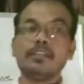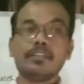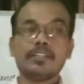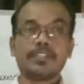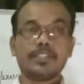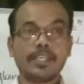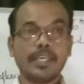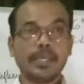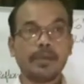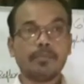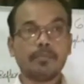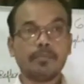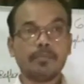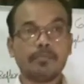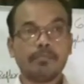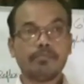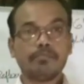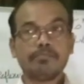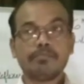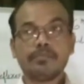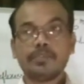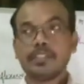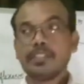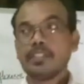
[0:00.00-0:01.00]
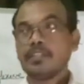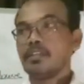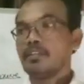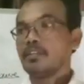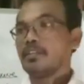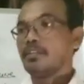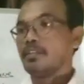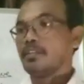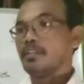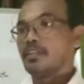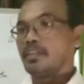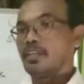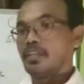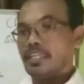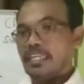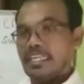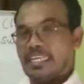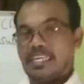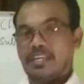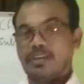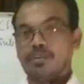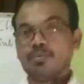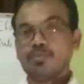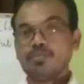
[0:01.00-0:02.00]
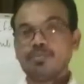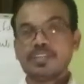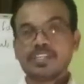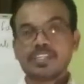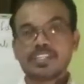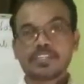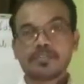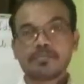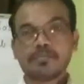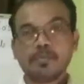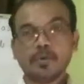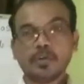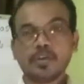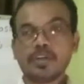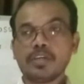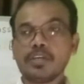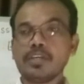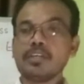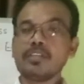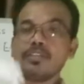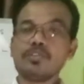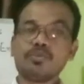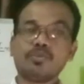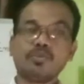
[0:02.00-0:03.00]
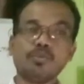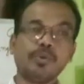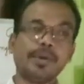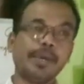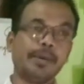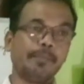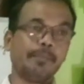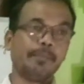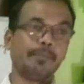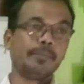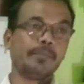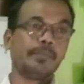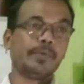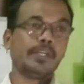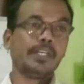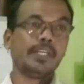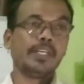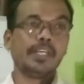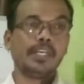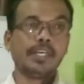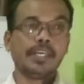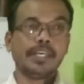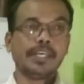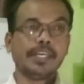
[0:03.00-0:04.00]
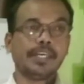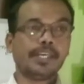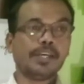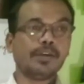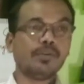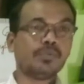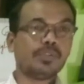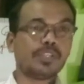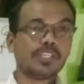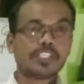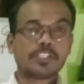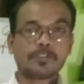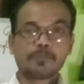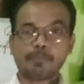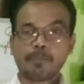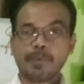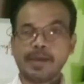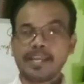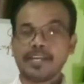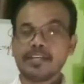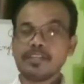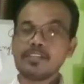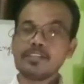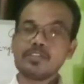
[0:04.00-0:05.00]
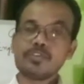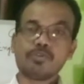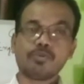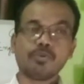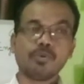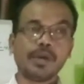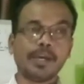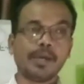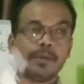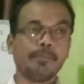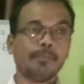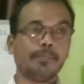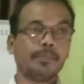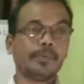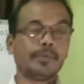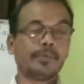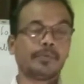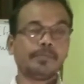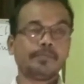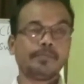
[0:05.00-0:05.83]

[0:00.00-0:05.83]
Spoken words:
Same. Give this book to him. Give this pen to him.